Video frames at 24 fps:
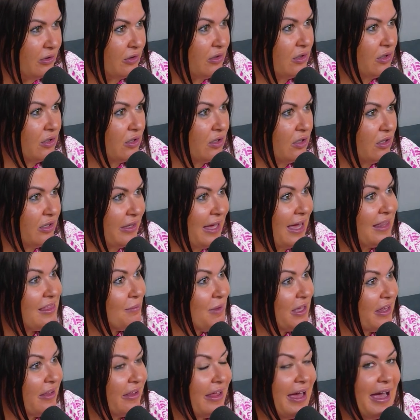
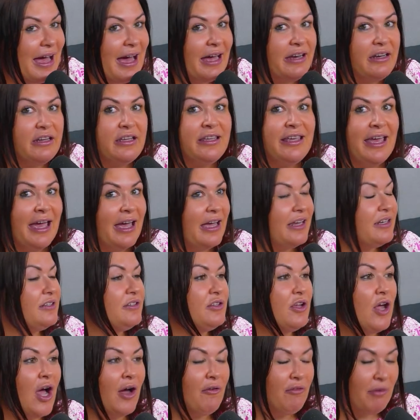McLeod. Yeah,
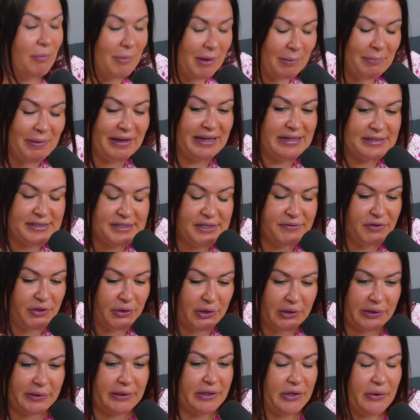I remember
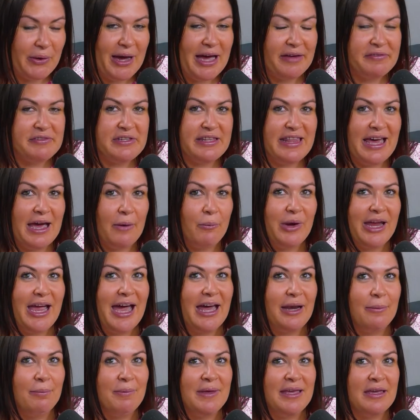interviewing you after that, and we
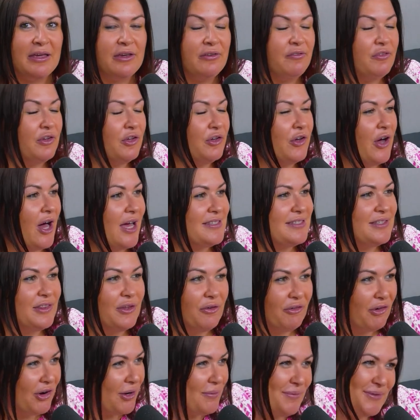had a pic of you guys in
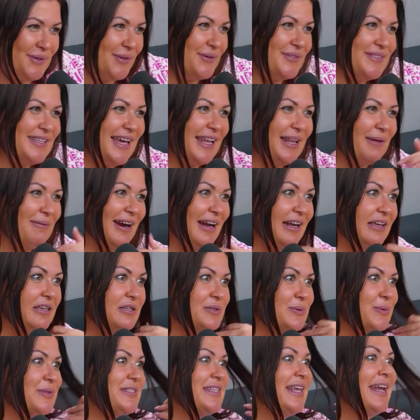the rooms all celebrating
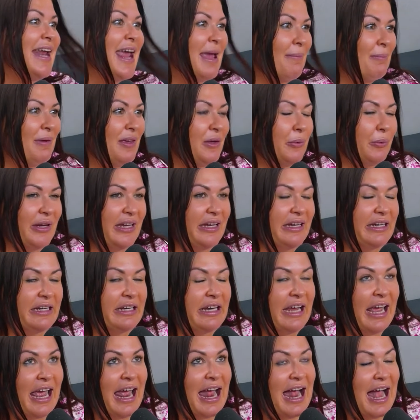because it was an epic win.
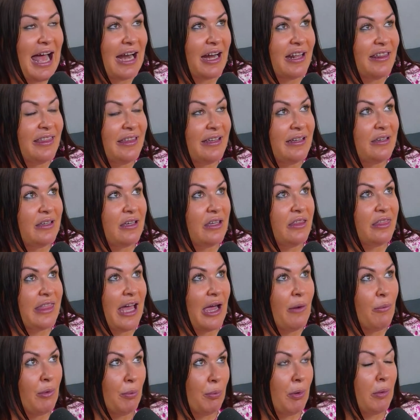And I think
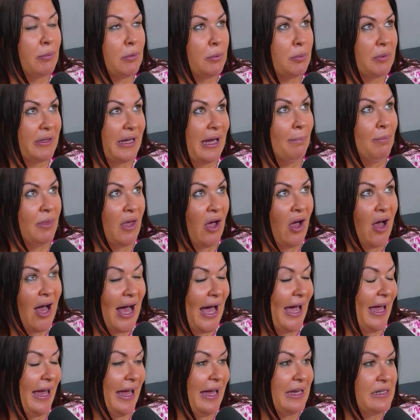they were probably up the
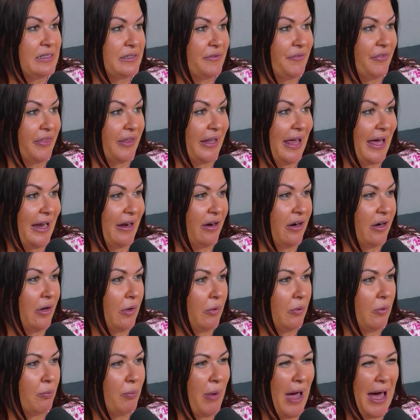higher end of the ladder,
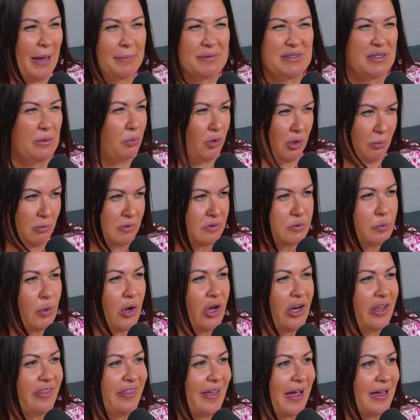and perhaps the Boomers
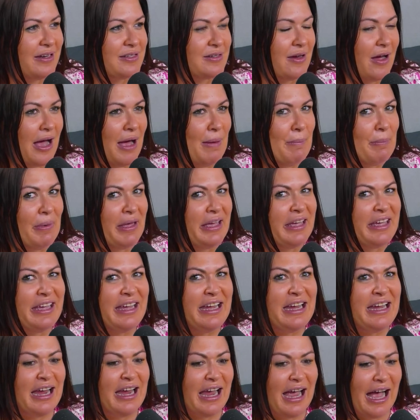weren't at that time. But
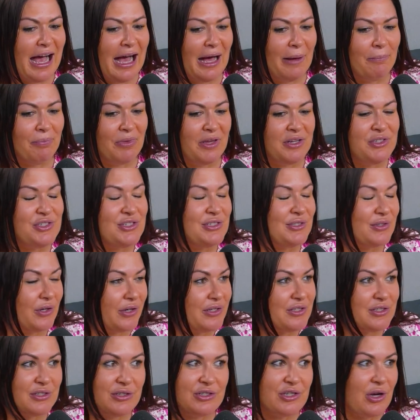it just
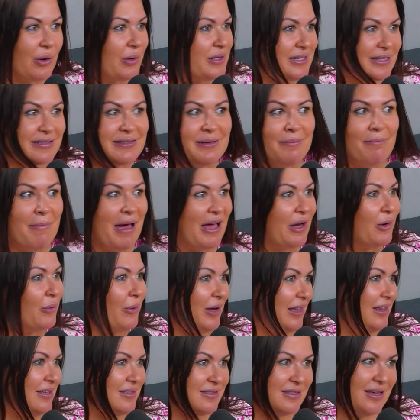goes to show it doesn't matter
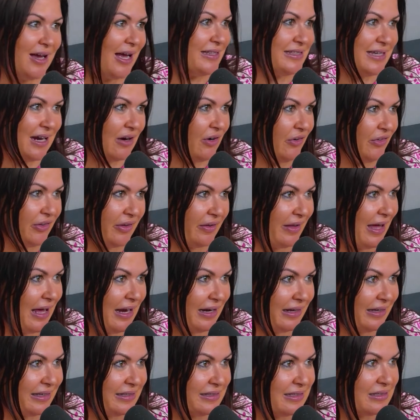where the sides are on the
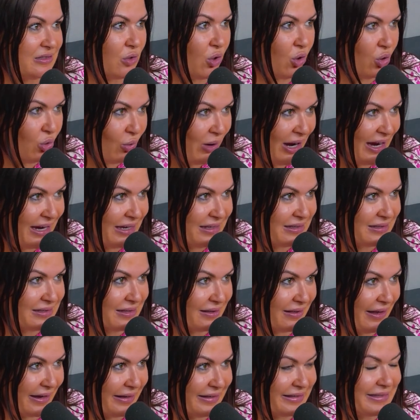ladder, because it's always
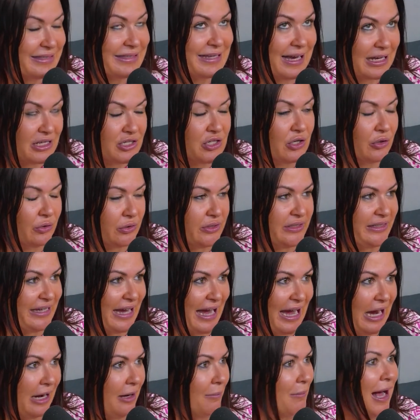like such a good
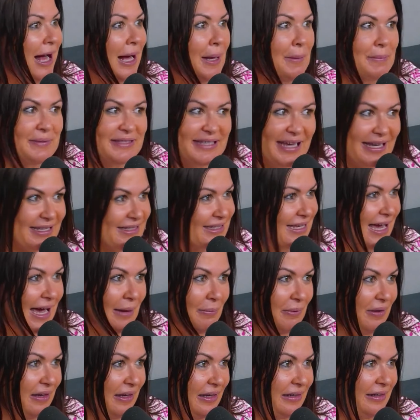game. Upsets
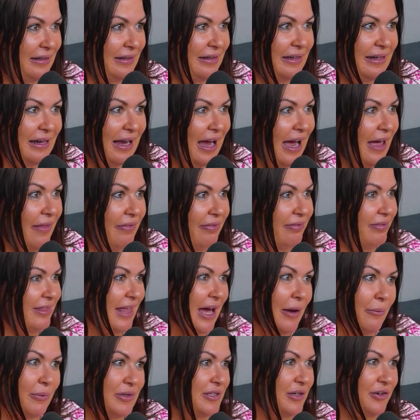happen, and
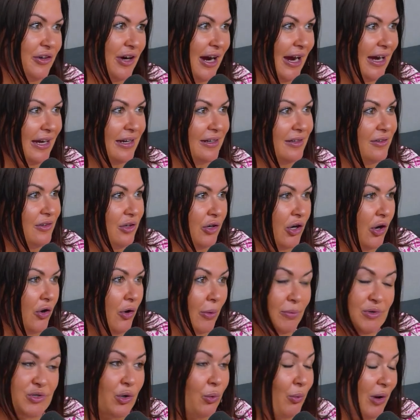that was a great, you know,
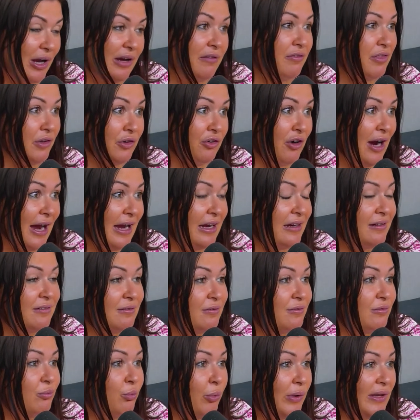I'm sure one of the great
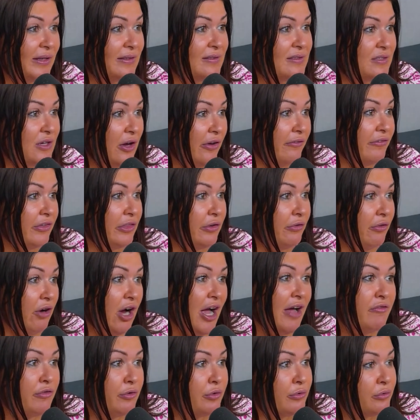wins over the
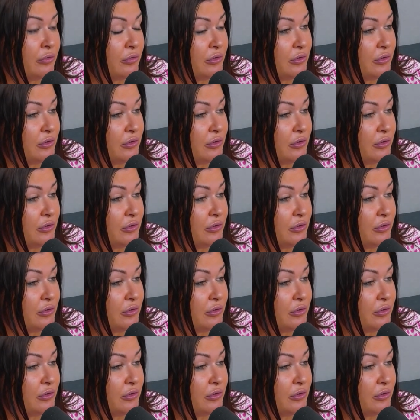rival.